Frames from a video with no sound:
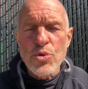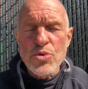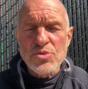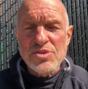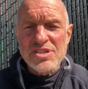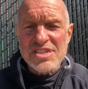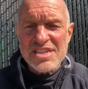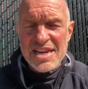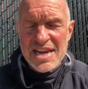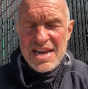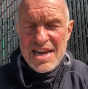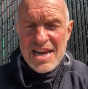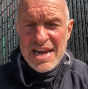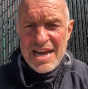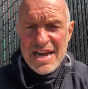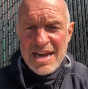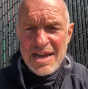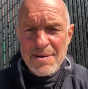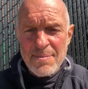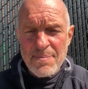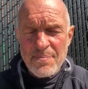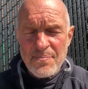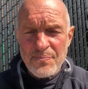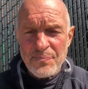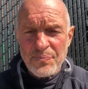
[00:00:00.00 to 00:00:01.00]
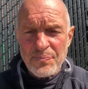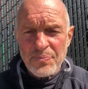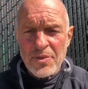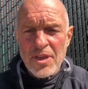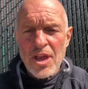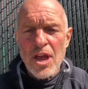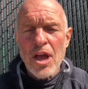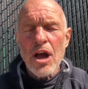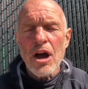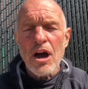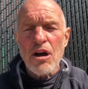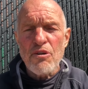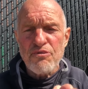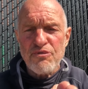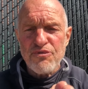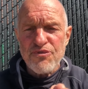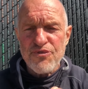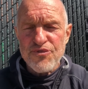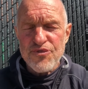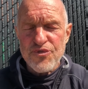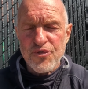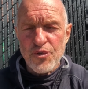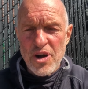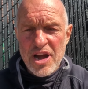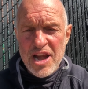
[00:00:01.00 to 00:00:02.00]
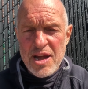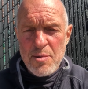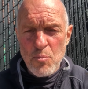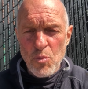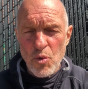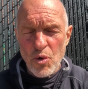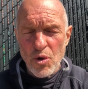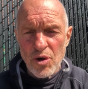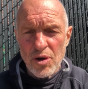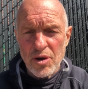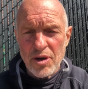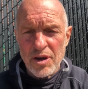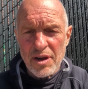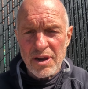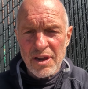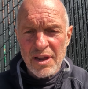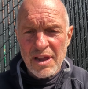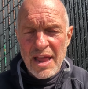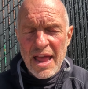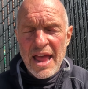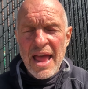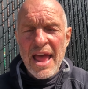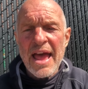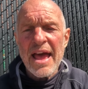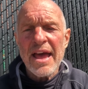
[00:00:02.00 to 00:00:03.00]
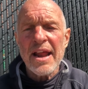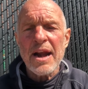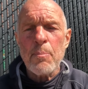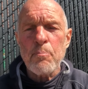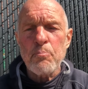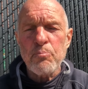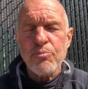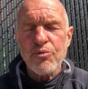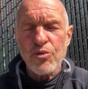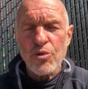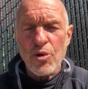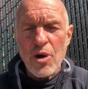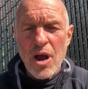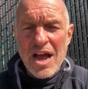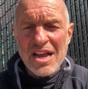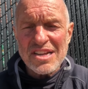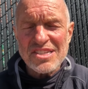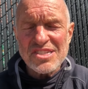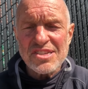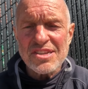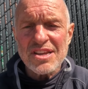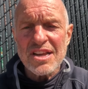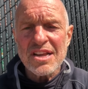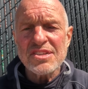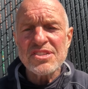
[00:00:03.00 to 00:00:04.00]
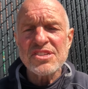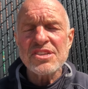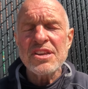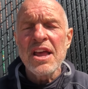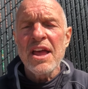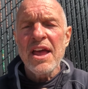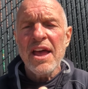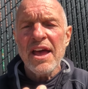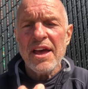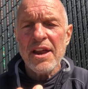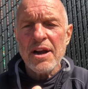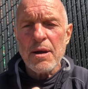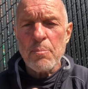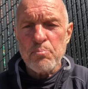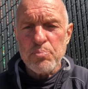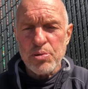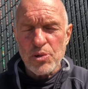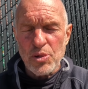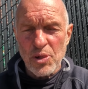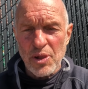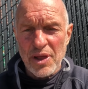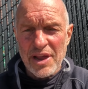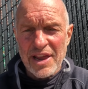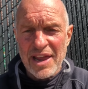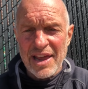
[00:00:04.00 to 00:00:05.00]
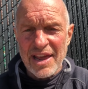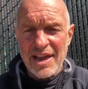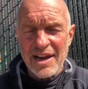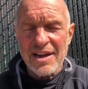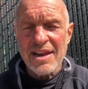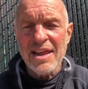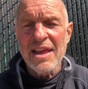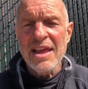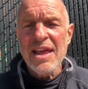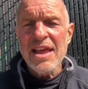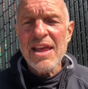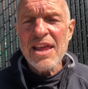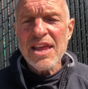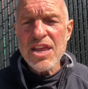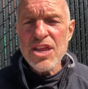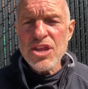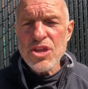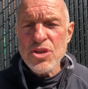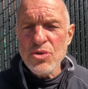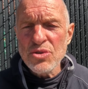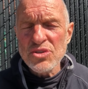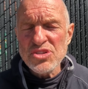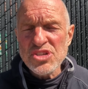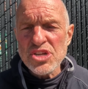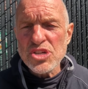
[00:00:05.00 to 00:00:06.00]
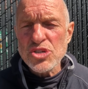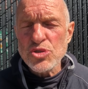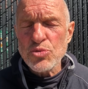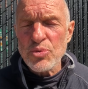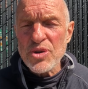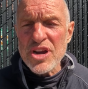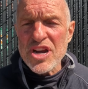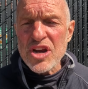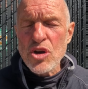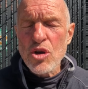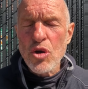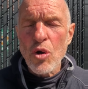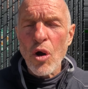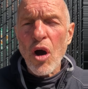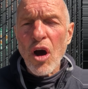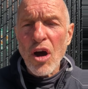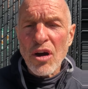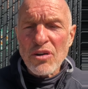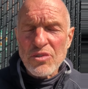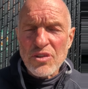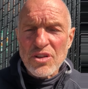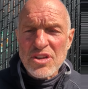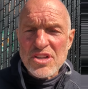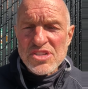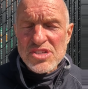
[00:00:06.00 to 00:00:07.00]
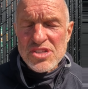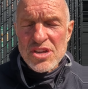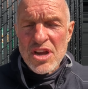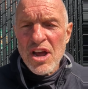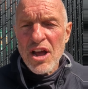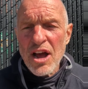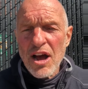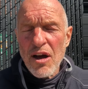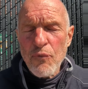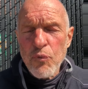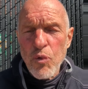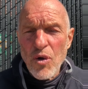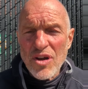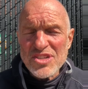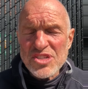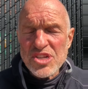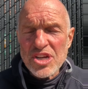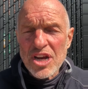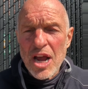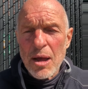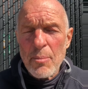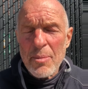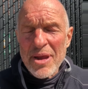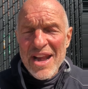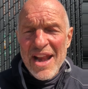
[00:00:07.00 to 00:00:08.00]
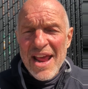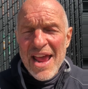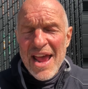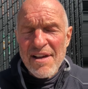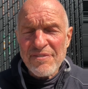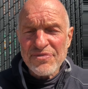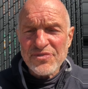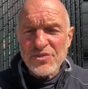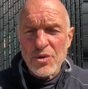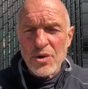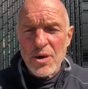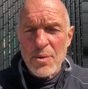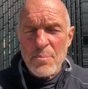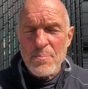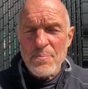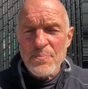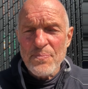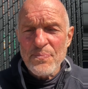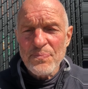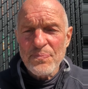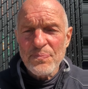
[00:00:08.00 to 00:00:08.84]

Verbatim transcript: routine, a framework, and a process and a plan he uses regardless of what's coming after him.